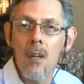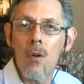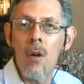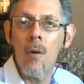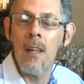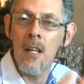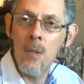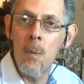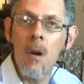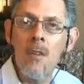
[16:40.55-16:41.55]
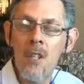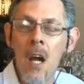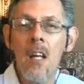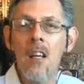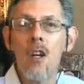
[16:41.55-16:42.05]
You know, and that spirit of
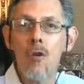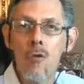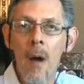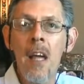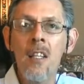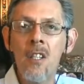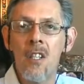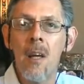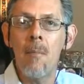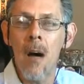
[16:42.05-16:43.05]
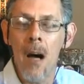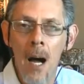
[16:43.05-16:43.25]
cycling raises him